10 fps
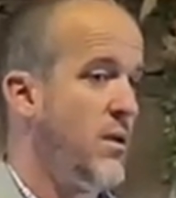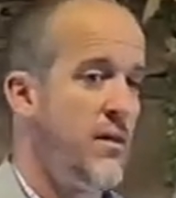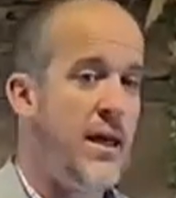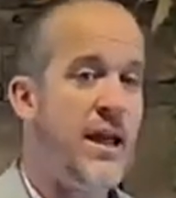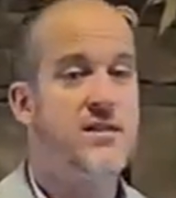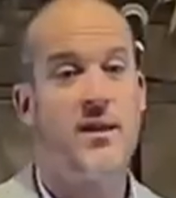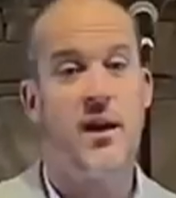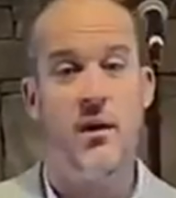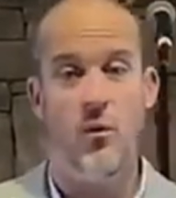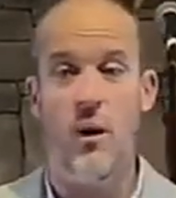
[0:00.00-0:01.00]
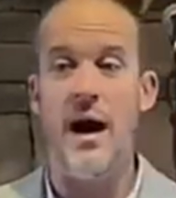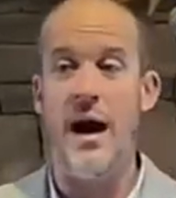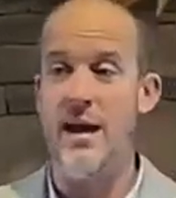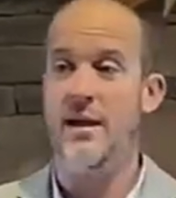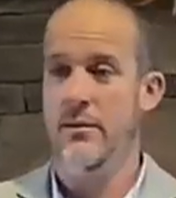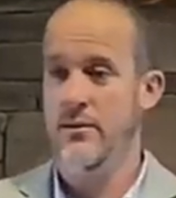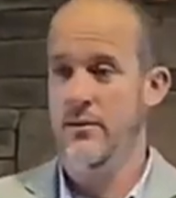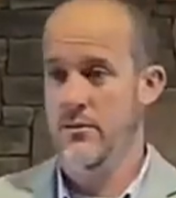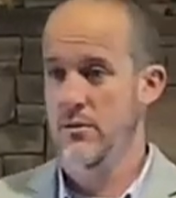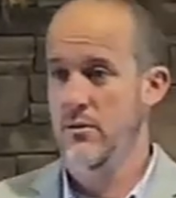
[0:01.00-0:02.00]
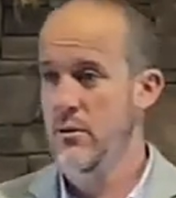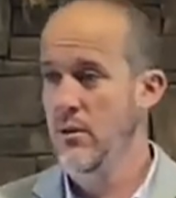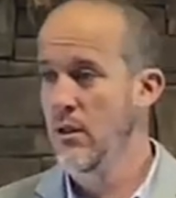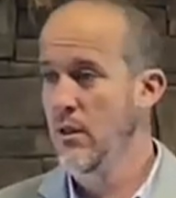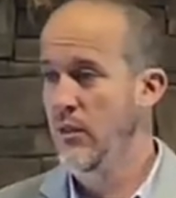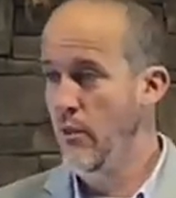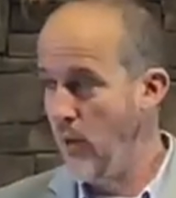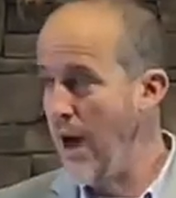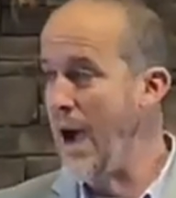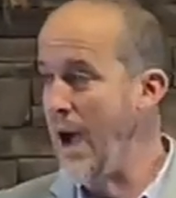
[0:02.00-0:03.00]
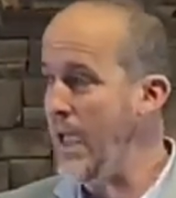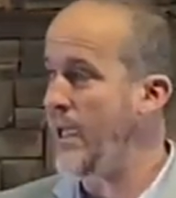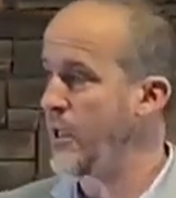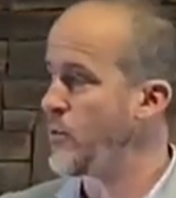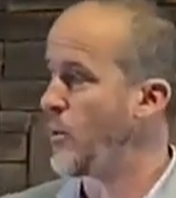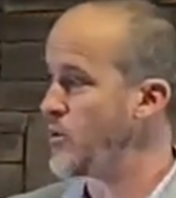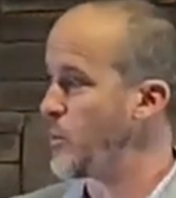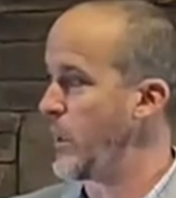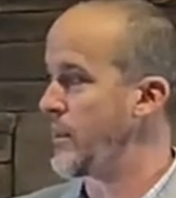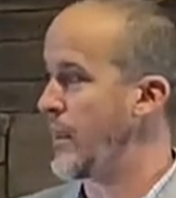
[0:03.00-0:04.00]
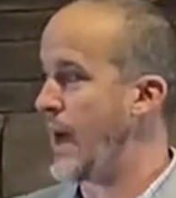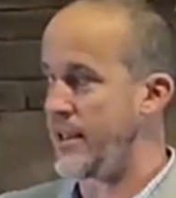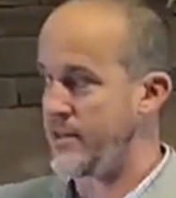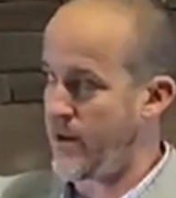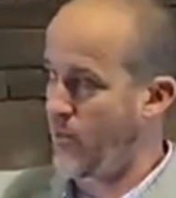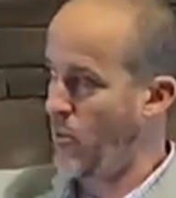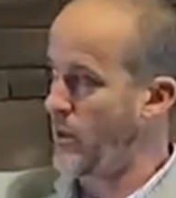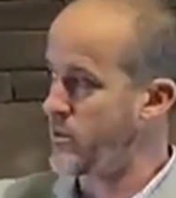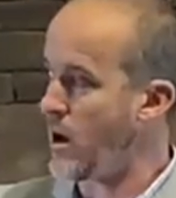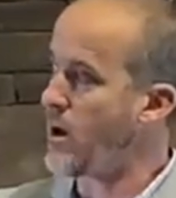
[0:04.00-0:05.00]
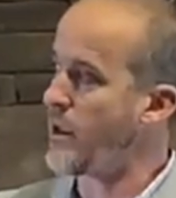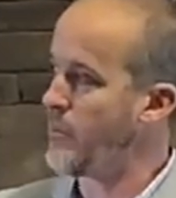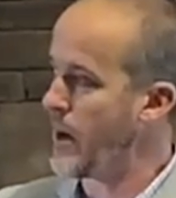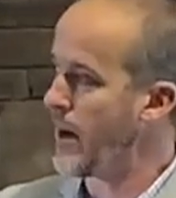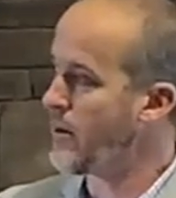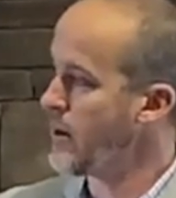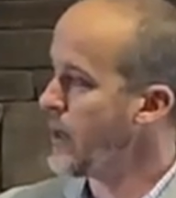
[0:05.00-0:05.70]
That's the why. The why is what we spent the last several weeks talking about.